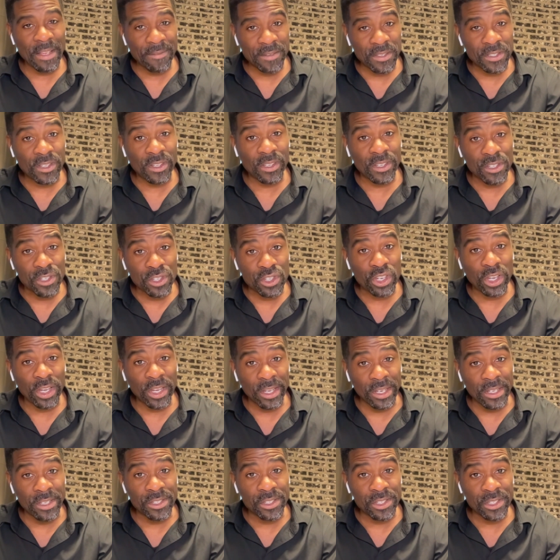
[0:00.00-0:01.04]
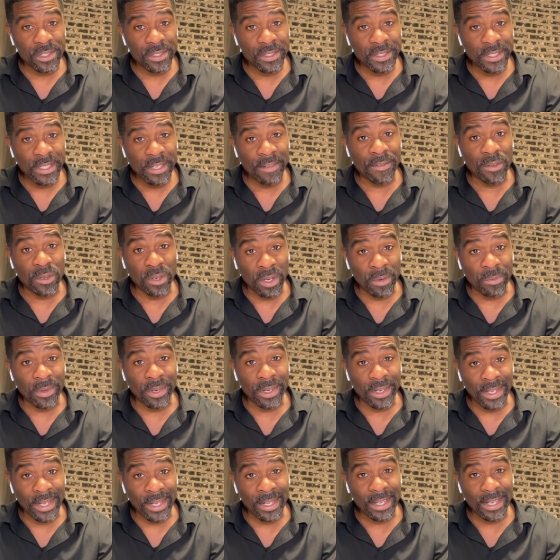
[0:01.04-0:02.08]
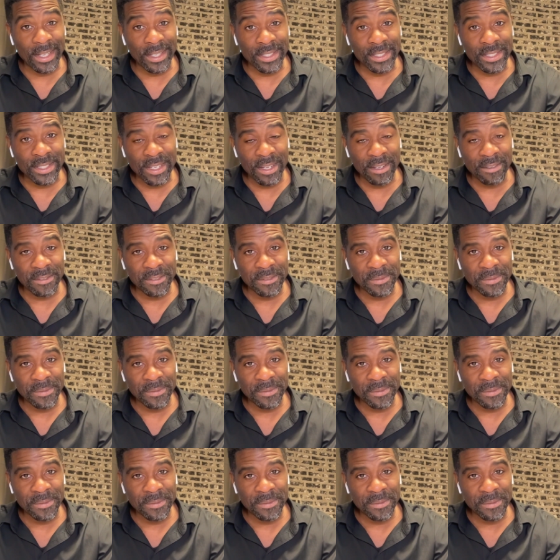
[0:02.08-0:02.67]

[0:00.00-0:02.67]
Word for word: is going to change if you get rid of that kind of stuff.